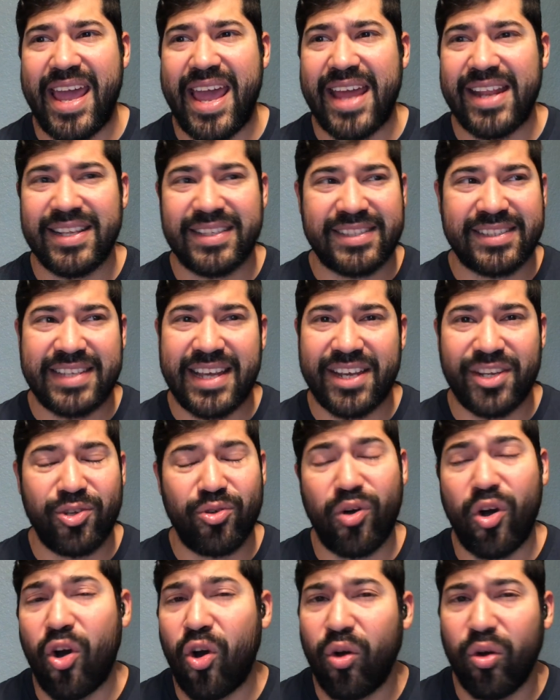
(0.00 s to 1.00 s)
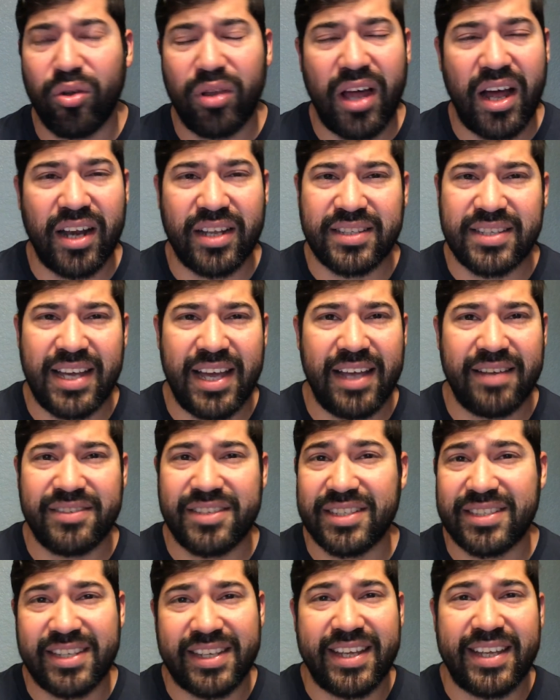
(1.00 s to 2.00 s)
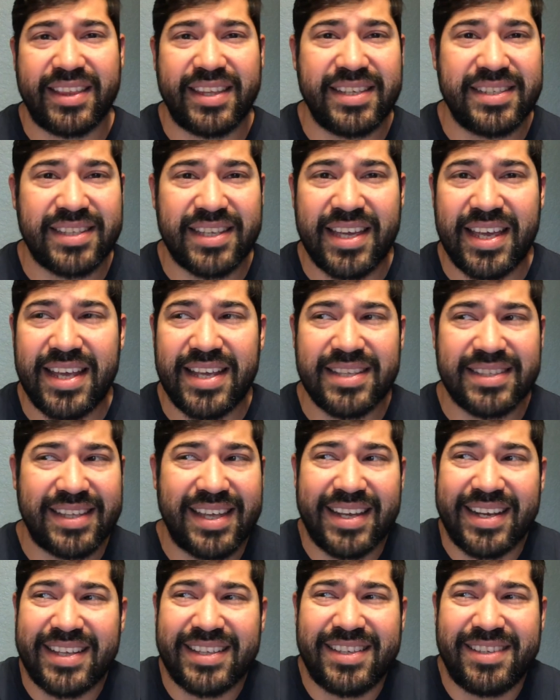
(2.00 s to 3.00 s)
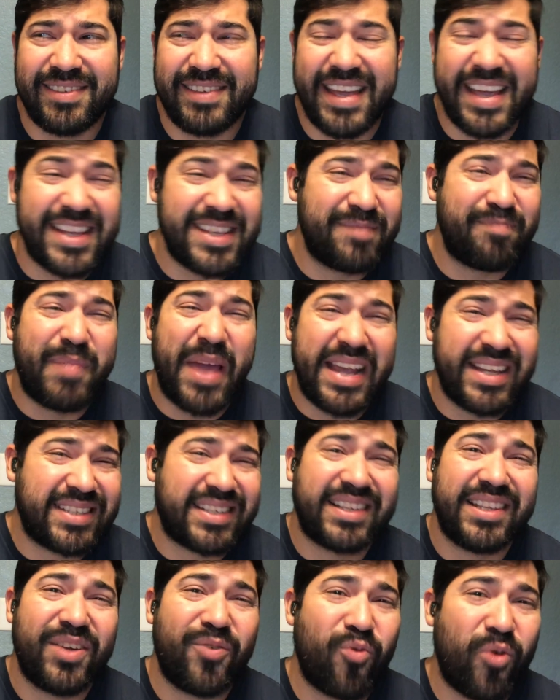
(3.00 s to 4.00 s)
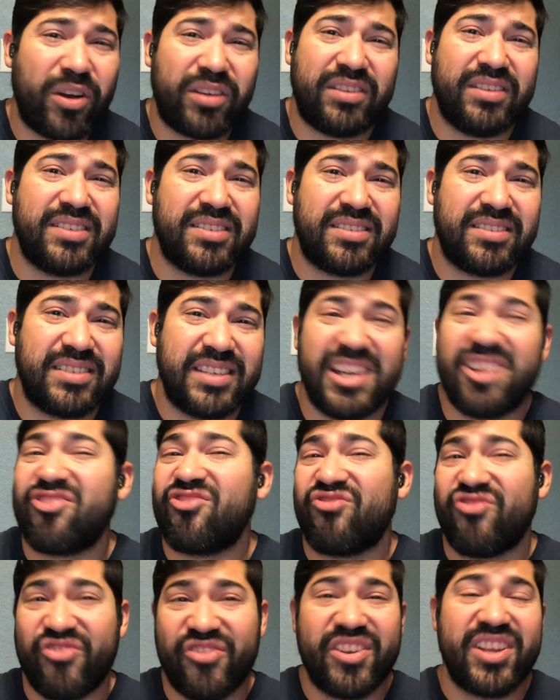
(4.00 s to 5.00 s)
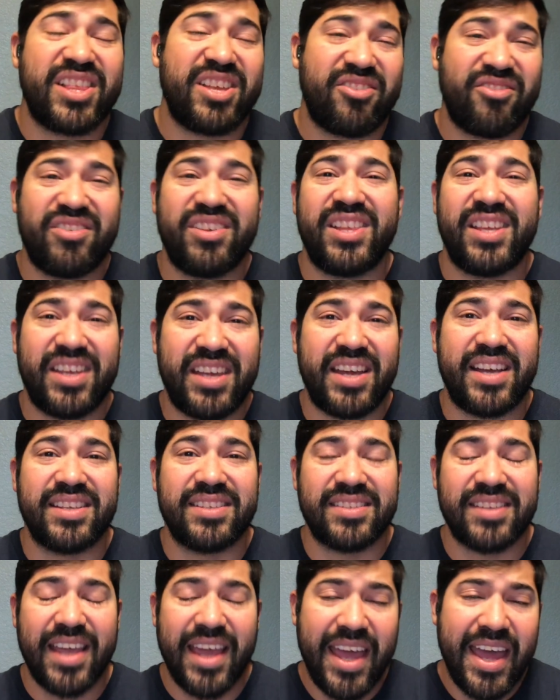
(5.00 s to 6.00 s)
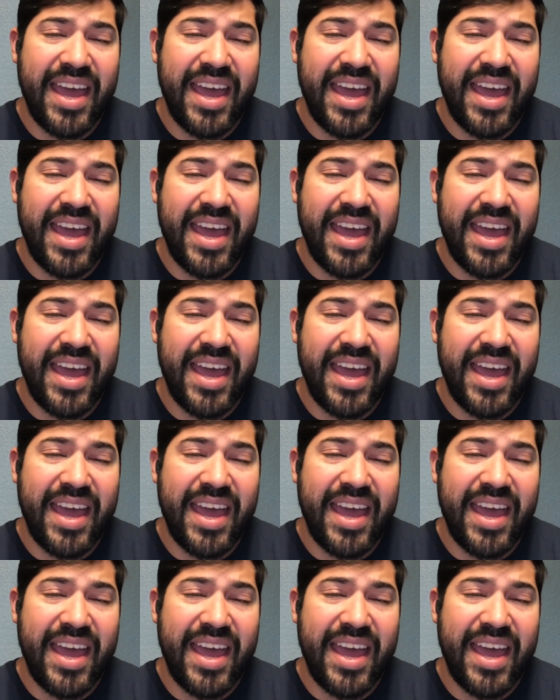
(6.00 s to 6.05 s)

and it's taking you a whole lot of time just to get these keys, then it's basically worthless. It really, really is.